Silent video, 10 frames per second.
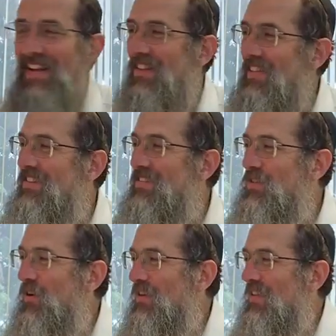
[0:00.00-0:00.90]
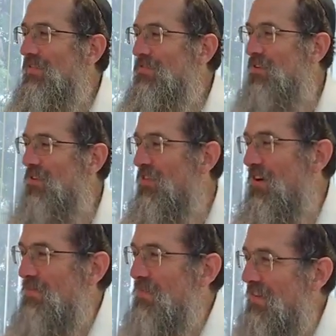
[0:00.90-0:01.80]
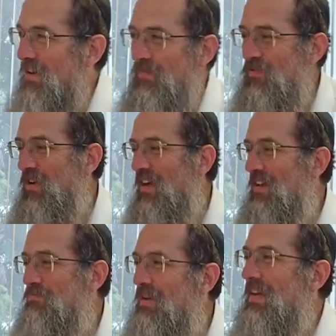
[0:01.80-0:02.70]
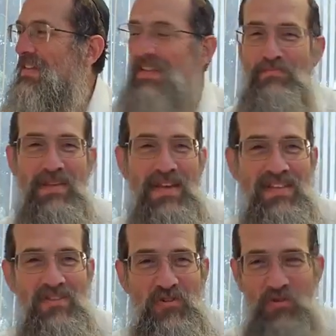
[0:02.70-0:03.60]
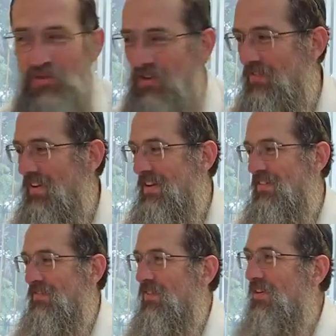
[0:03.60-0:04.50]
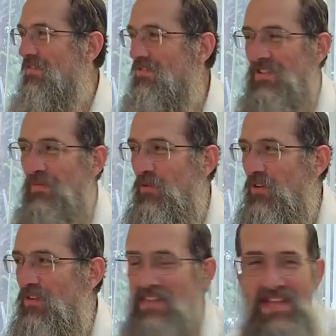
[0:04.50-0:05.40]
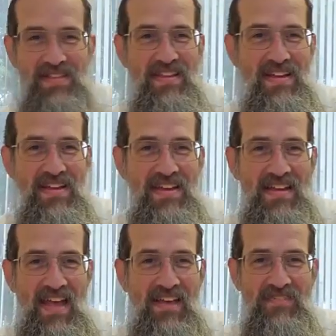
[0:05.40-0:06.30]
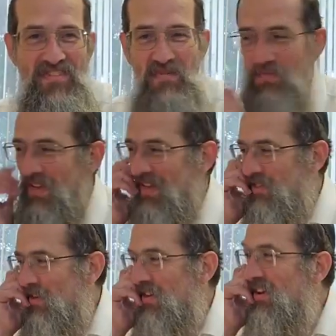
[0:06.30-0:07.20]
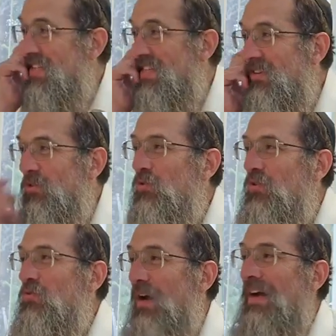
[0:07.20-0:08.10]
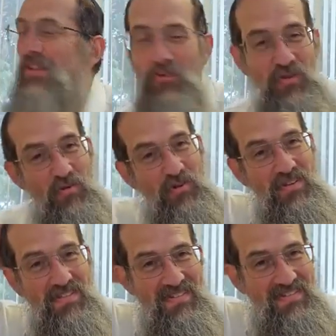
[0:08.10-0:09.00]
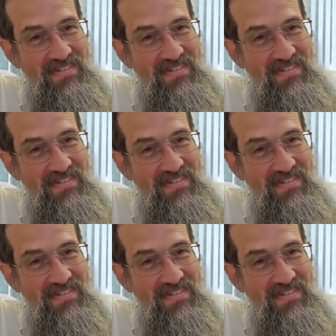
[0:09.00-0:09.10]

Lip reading: Let's go a little further. I'm trying to pick and choose over here of some words that have some meaning. So here I see two derogatory words.